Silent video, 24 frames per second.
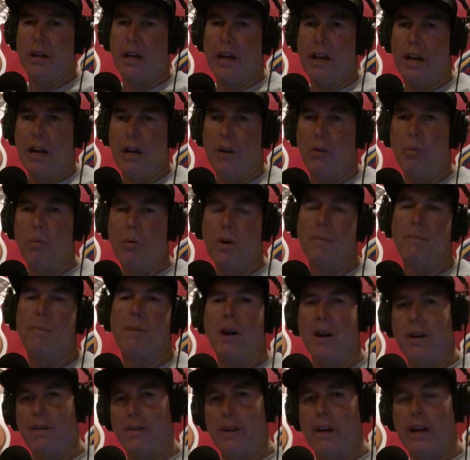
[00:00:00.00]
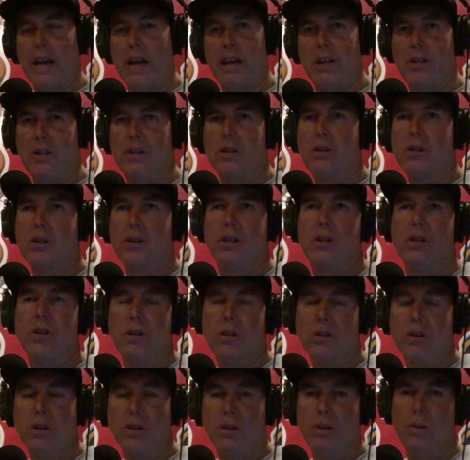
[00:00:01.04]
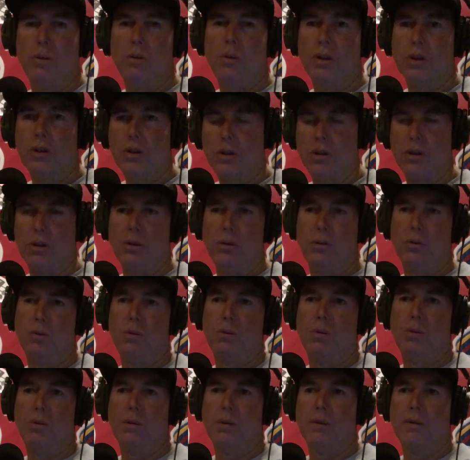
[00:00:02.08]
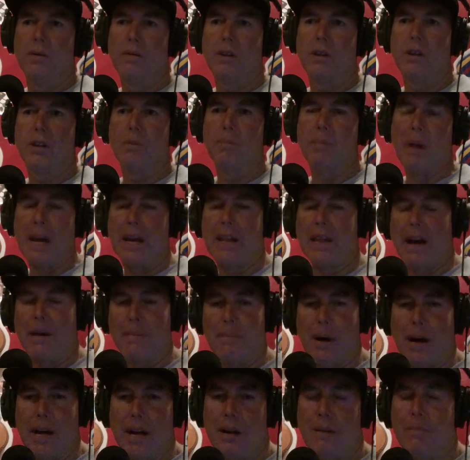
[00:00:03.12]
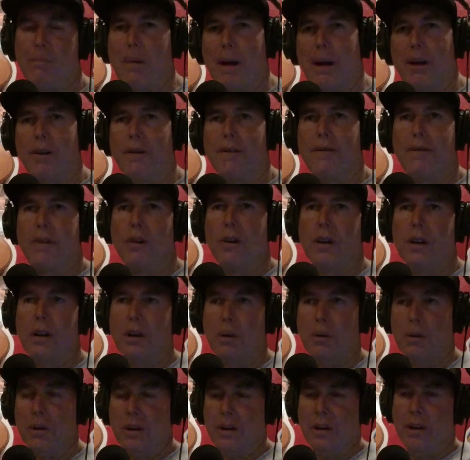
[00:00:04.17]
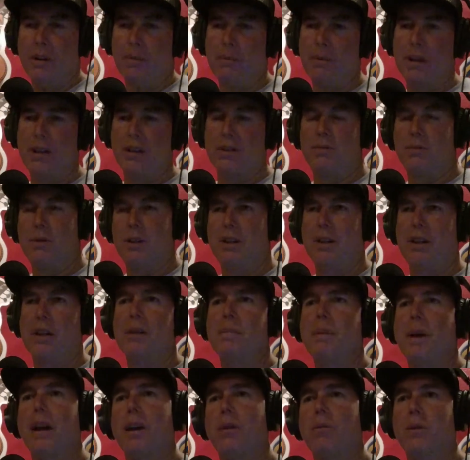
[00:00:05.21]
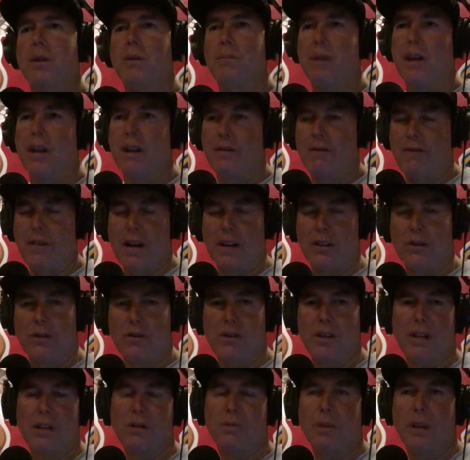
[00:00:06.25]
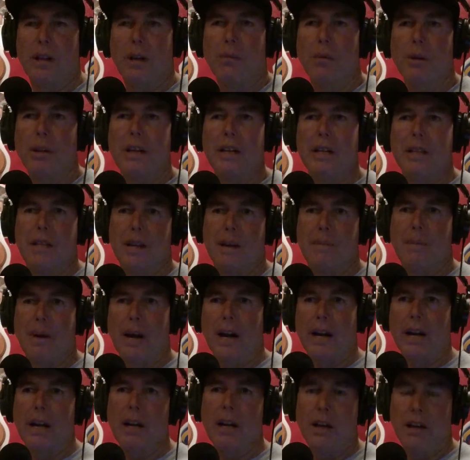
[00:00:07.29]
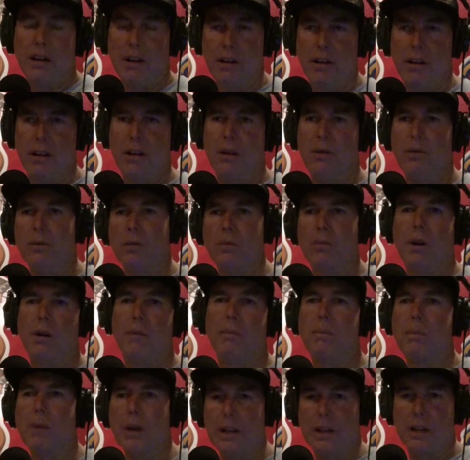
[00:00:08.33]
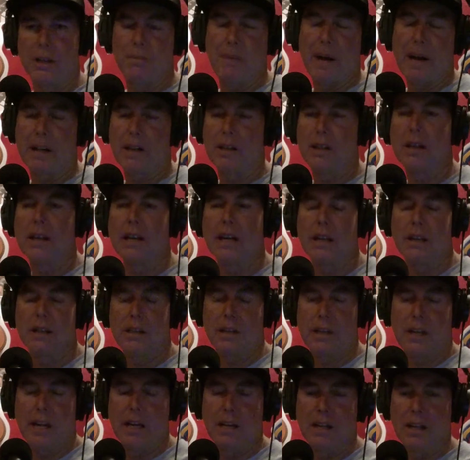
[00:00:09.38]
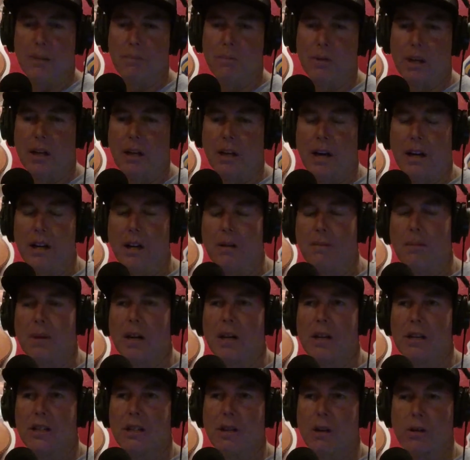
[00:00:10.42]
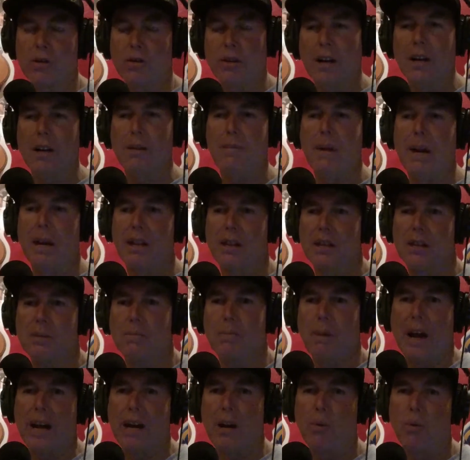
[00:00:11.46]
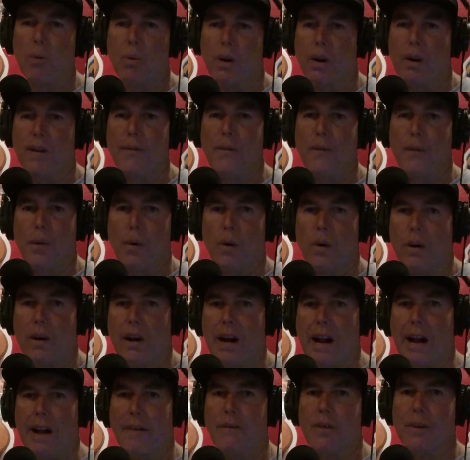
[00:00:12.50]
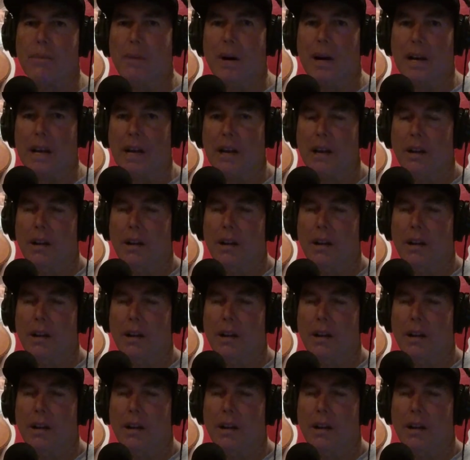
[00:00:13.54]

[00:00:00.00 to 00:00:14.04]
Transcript: And what modifications could you do to make that bike better for you? Because when you think about it, what a manufacturer does when they release a bike, and I'll bring this back to the KTM 1090 in a minute, is they're trying to make this bike work for everybody.